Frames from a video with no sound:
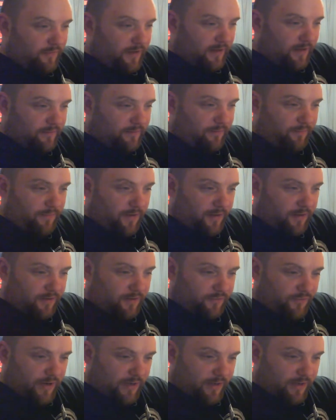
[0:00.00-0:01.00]
there's like a
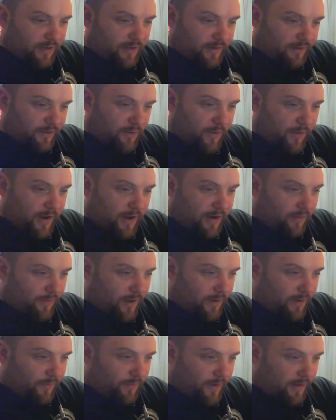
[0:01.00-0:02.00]
trick you can do
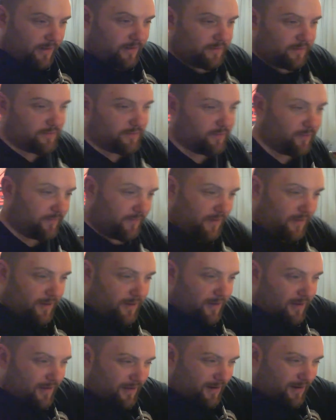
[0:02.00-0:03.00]
anyway where you can sort of,
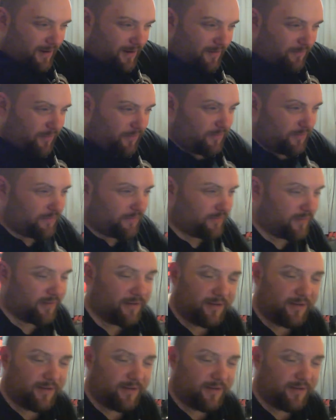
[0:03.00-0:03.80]
you know, pull the tr